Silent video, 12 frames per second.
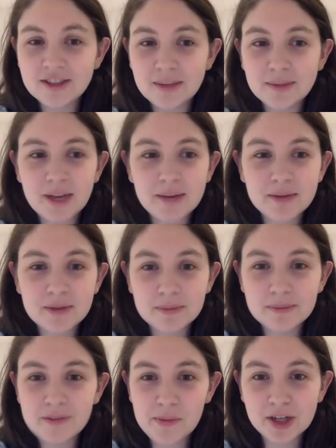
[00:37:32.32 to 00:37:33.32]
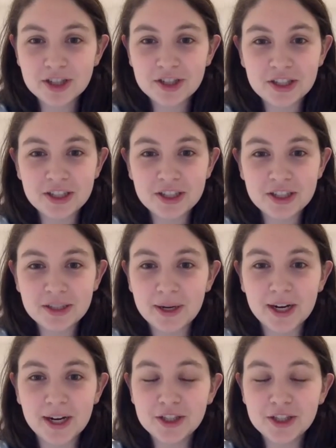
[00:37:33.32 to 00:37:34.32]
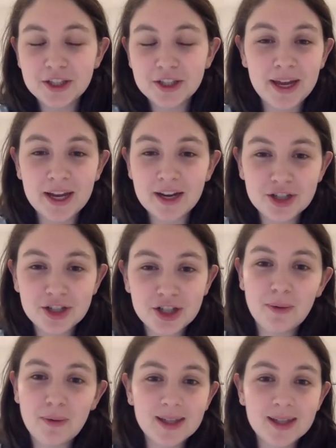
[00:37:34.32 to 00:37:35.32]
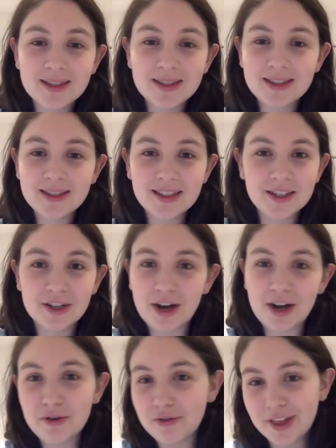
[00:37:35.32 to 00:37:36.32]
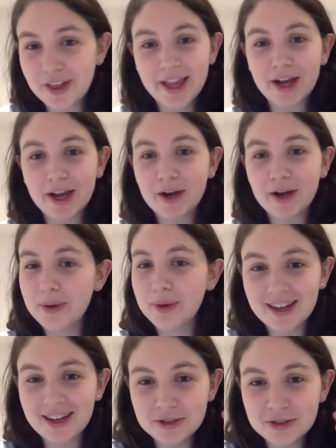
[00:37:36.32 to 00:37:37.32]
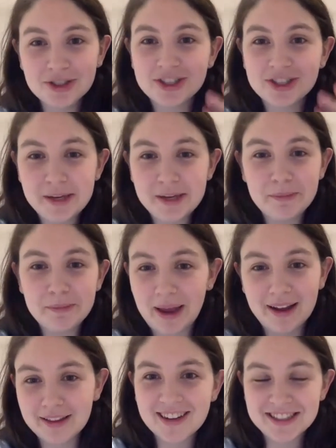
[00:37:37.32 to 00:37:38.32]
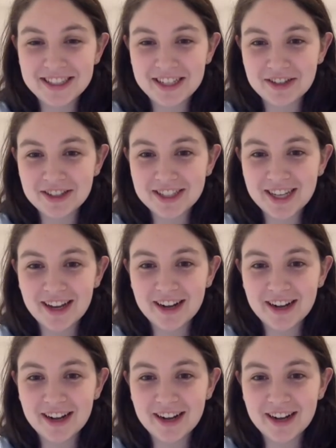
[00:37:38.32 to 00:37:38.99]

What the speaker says: sometimes from personal experience, you bite your cheek once and you're out for like a week because you just keep biting the spot.